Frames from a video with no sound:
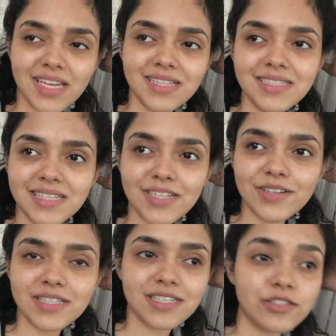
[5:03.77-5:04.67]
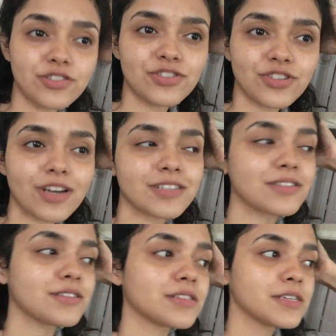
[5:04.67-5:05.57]
I literally
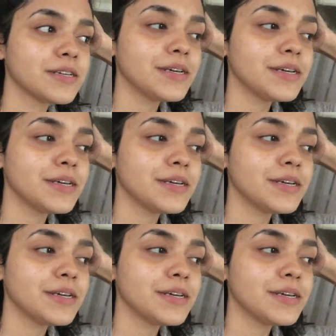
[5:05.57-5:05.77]
just